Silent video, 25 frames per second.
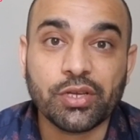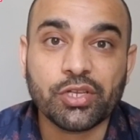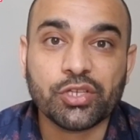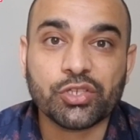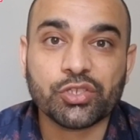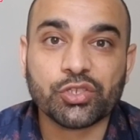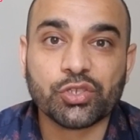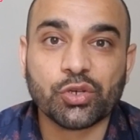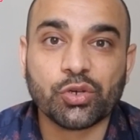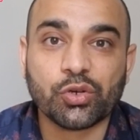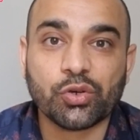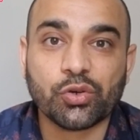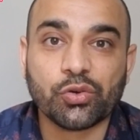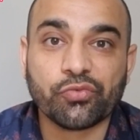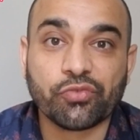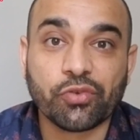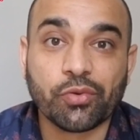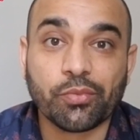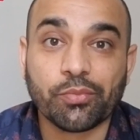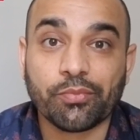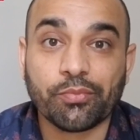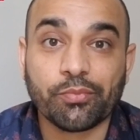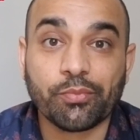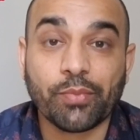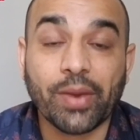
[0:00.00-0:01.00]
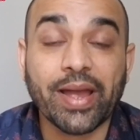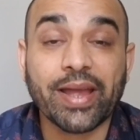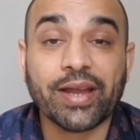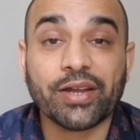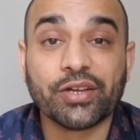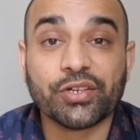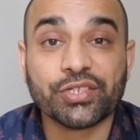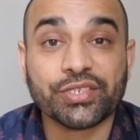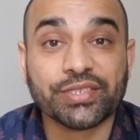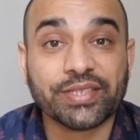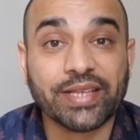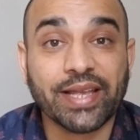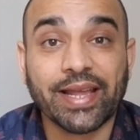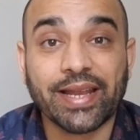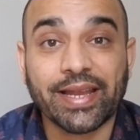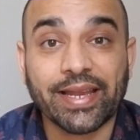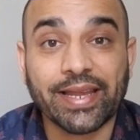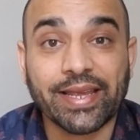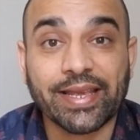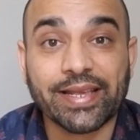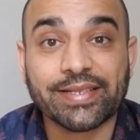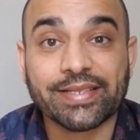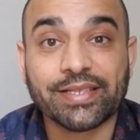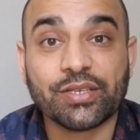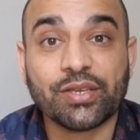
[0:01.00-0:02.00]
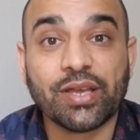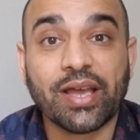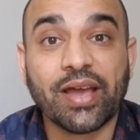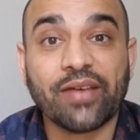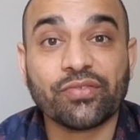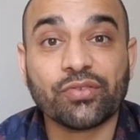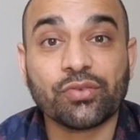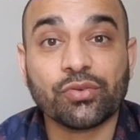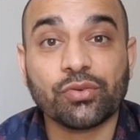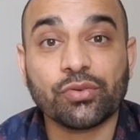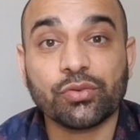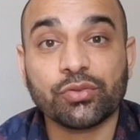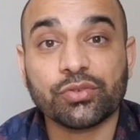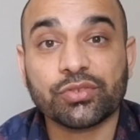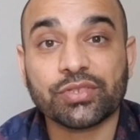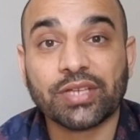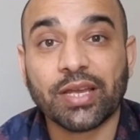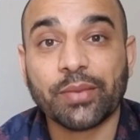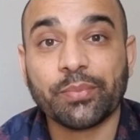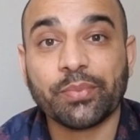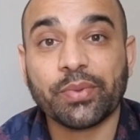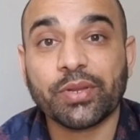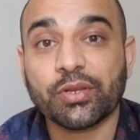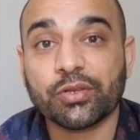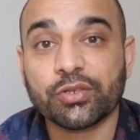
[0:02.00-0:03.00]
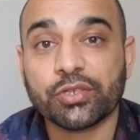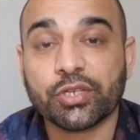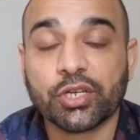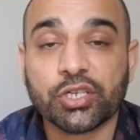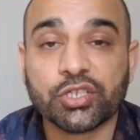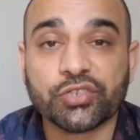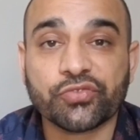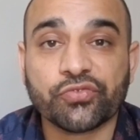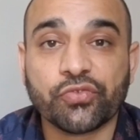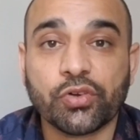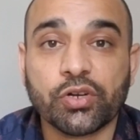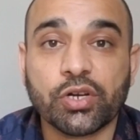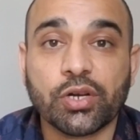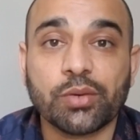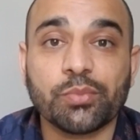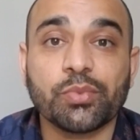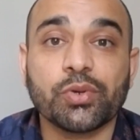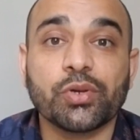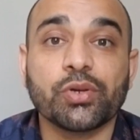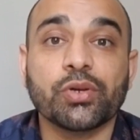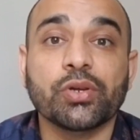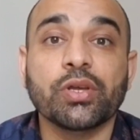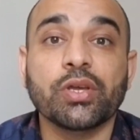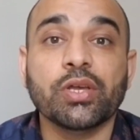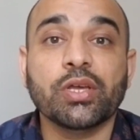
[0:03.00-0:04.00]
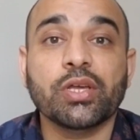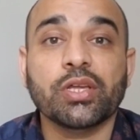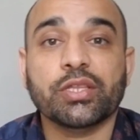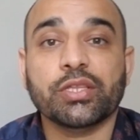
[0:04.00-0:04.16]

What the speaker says: So from my understanding is that you have to type in your Turkish phone number.